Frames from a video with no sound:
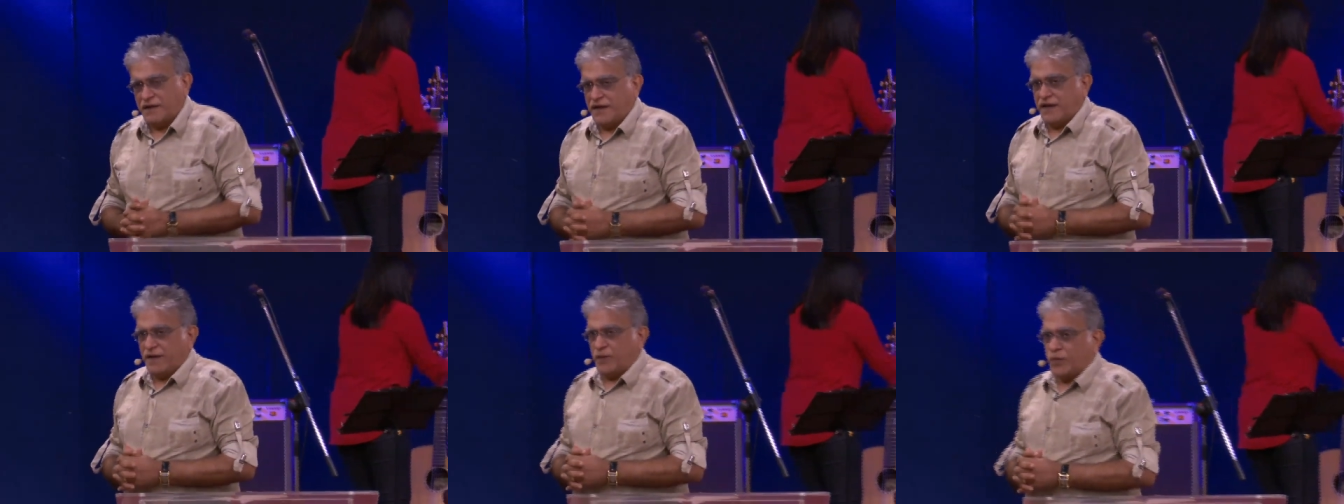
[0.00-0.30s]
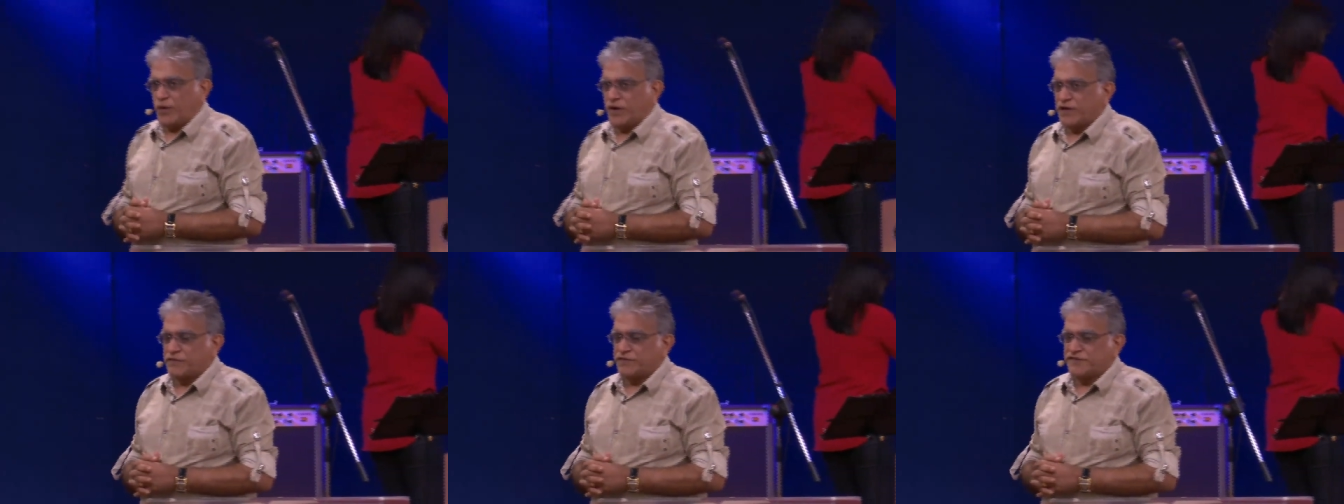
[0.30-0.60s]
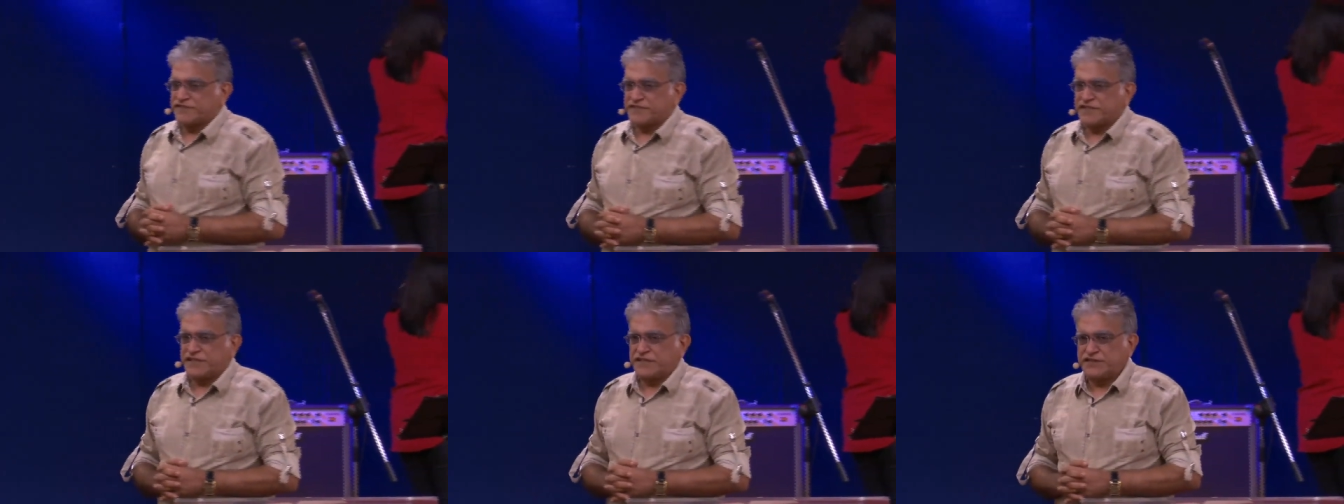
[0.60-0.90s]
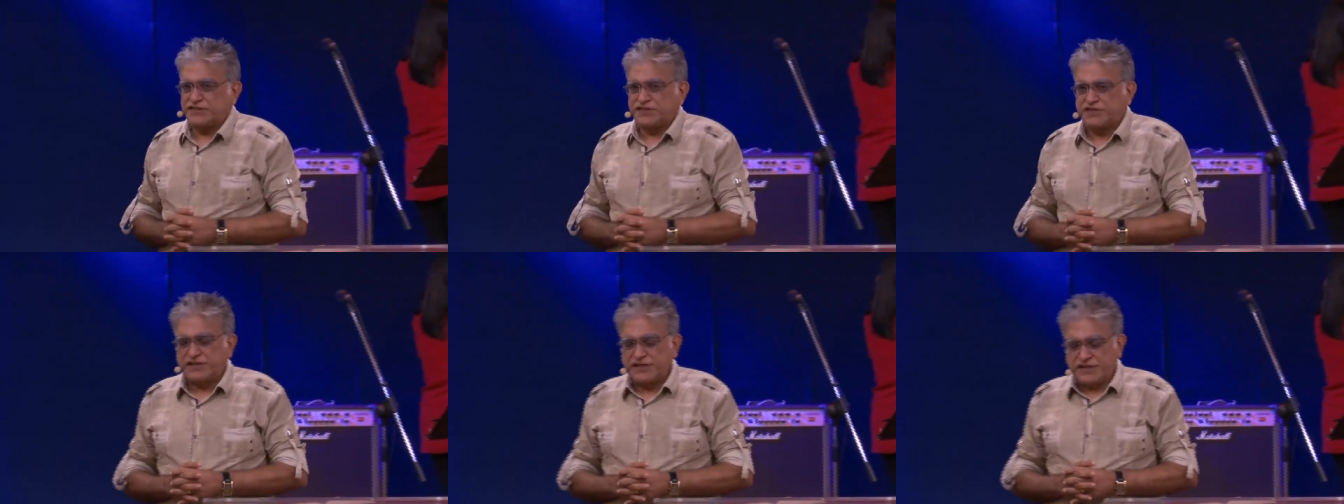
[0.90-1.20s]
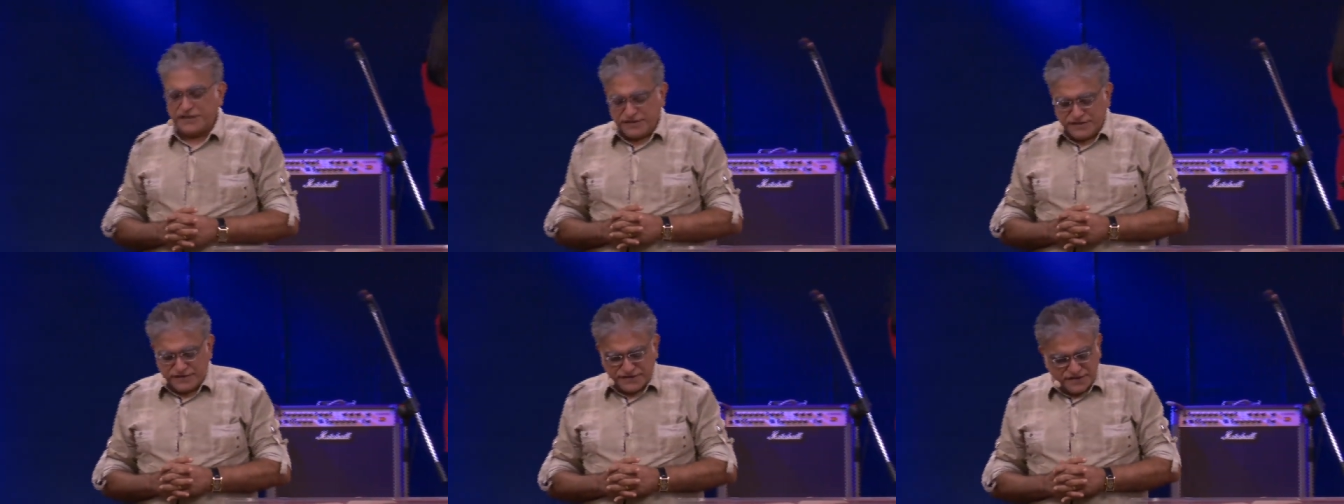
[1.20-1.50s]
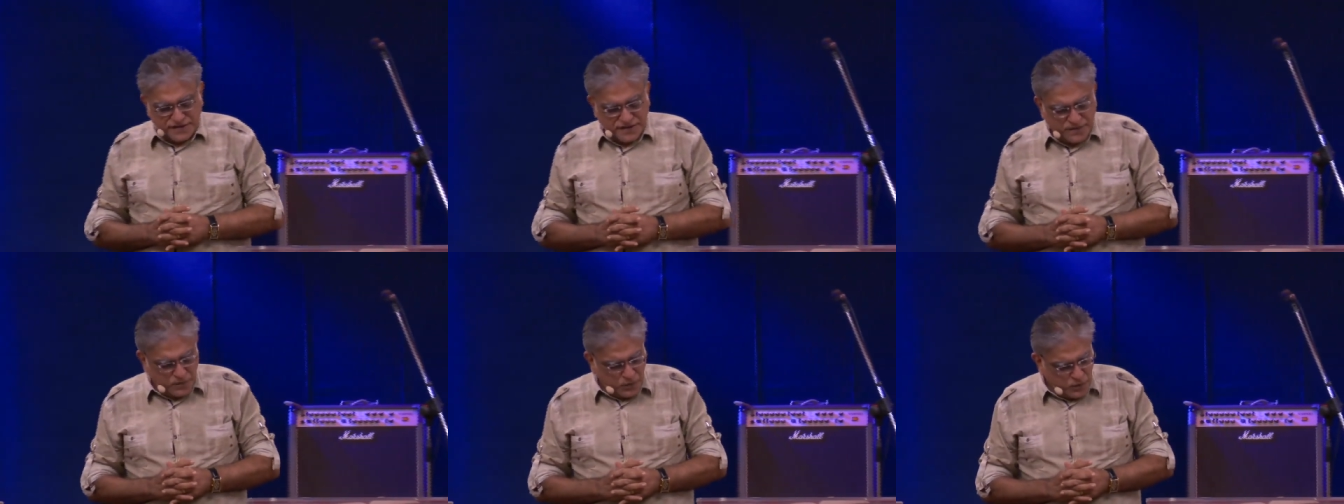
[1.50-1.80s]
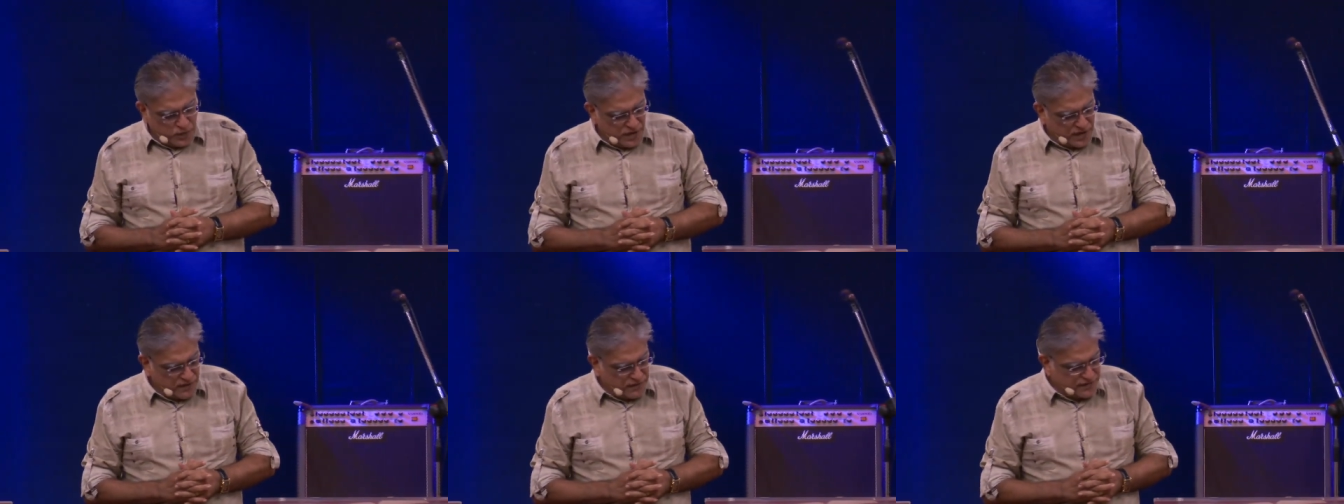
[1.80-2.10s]
In whatever stage he is in,
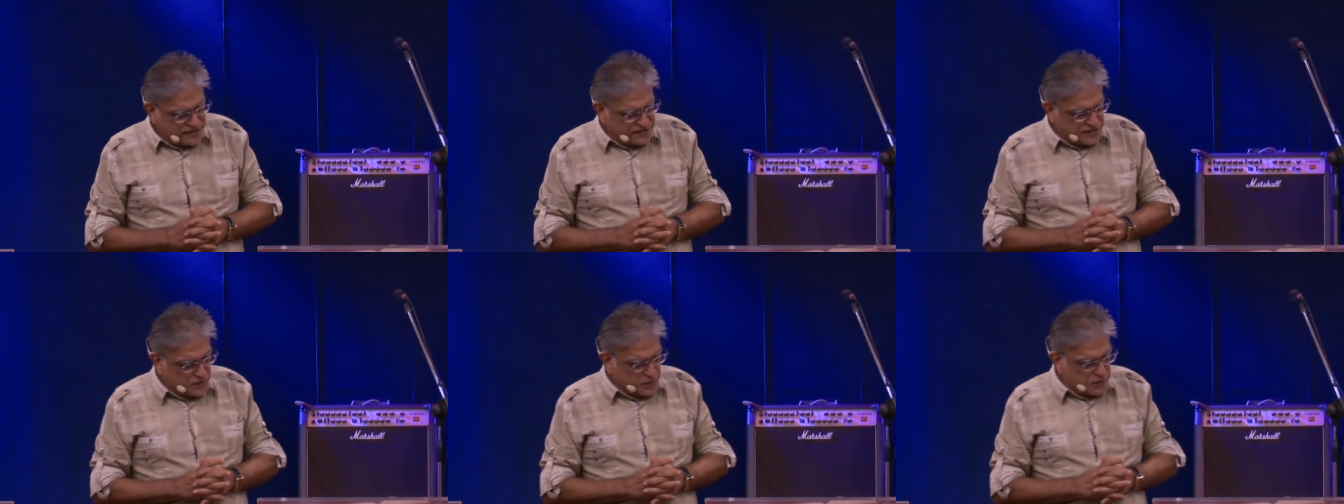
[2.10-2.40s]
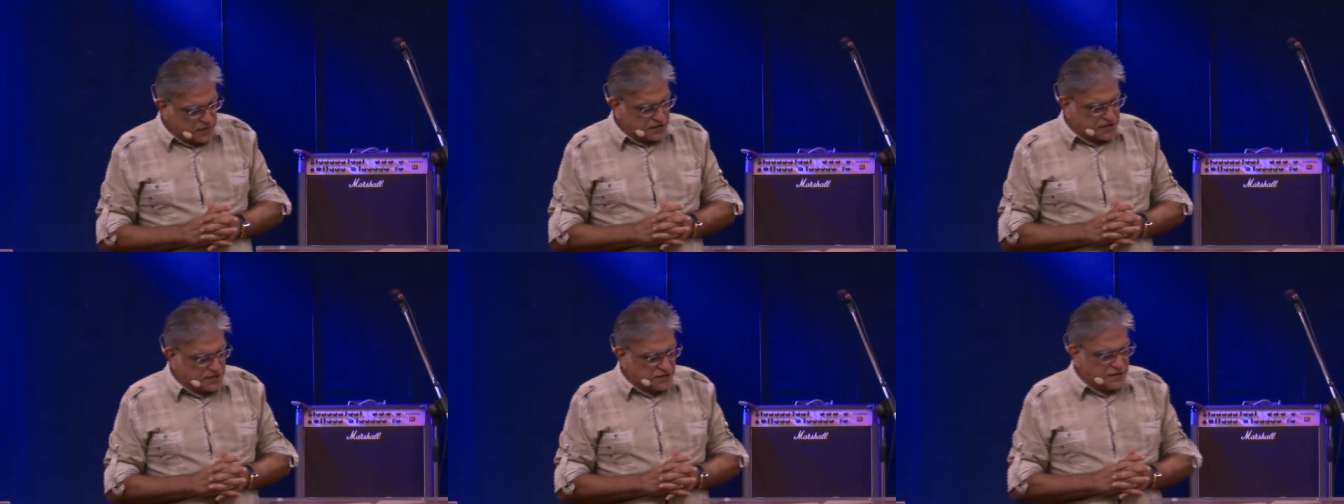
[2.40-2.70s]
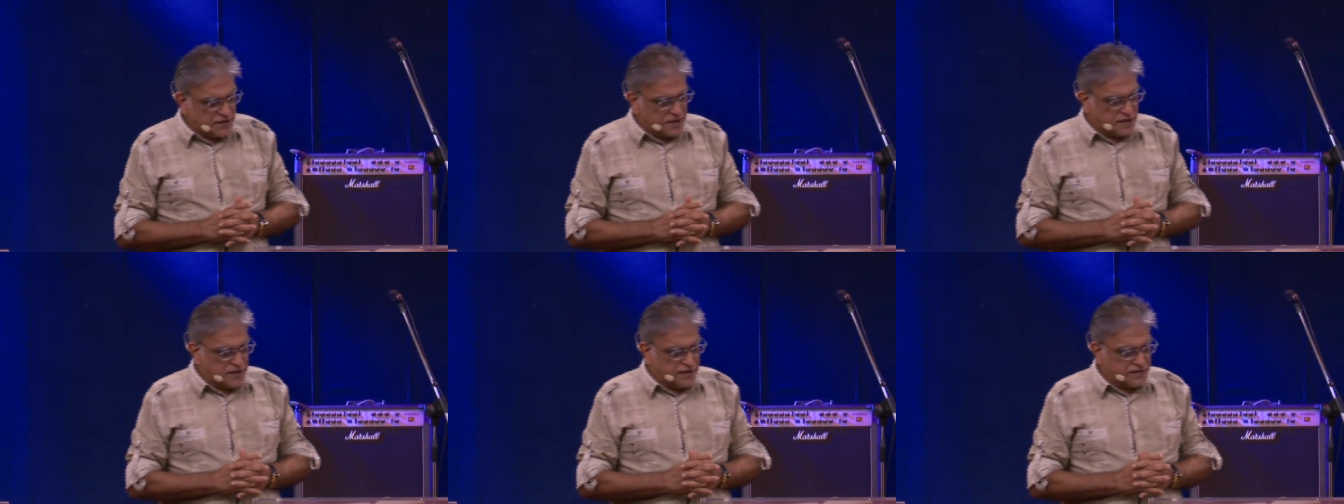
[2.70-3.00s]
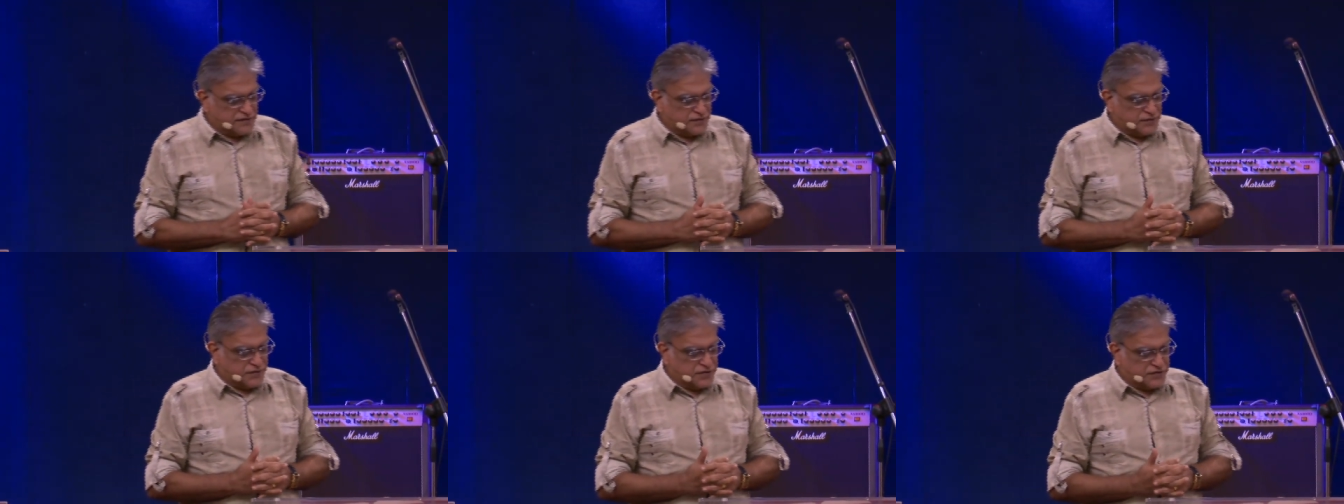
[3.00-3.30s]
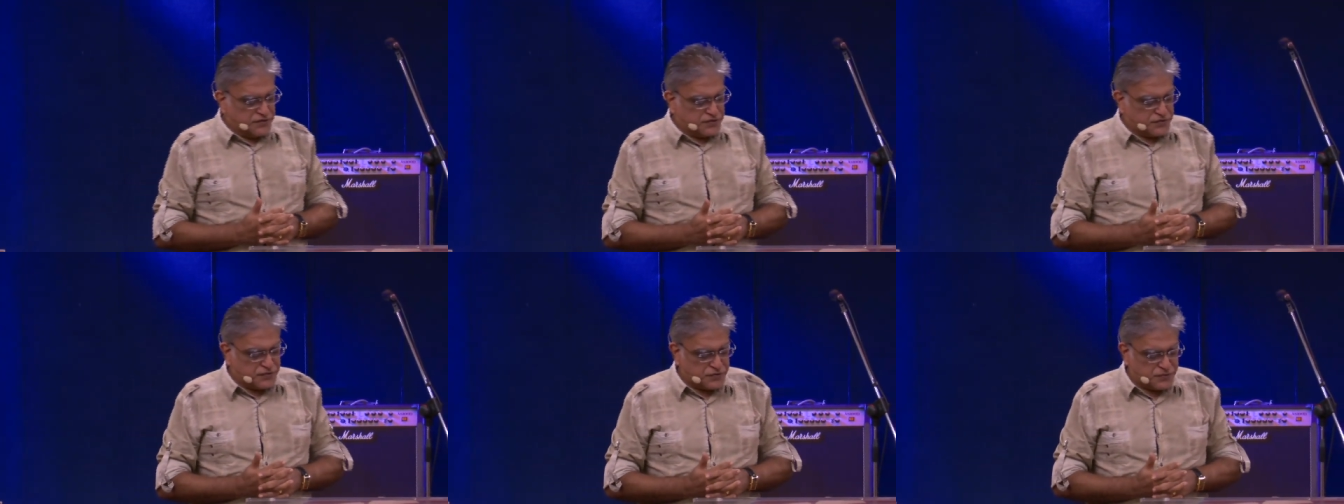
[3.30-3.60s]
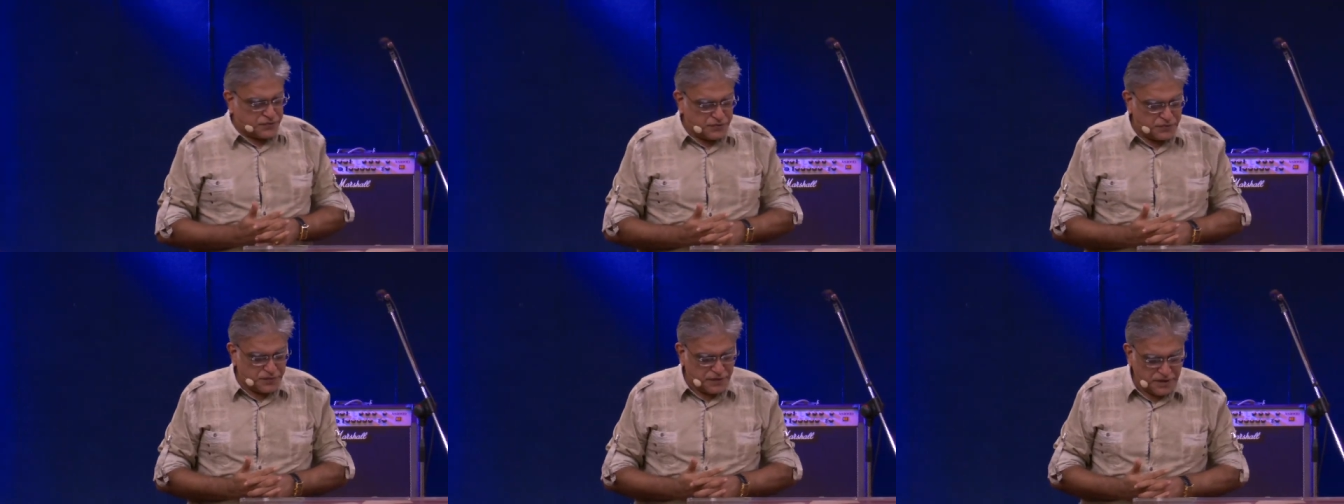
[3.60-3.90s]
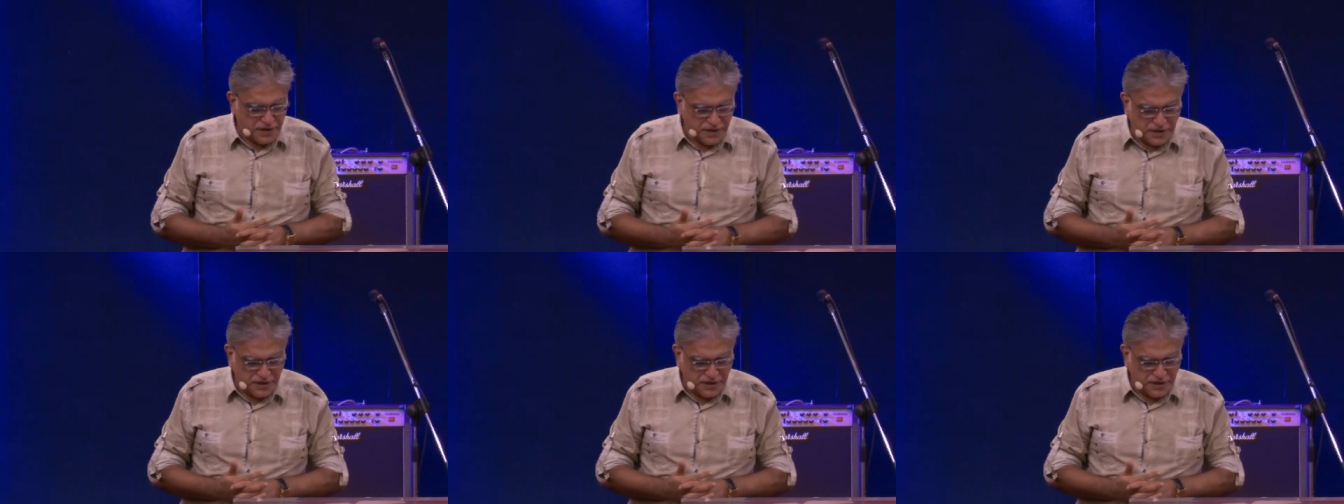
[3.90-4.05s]
whatever situation that he is going through,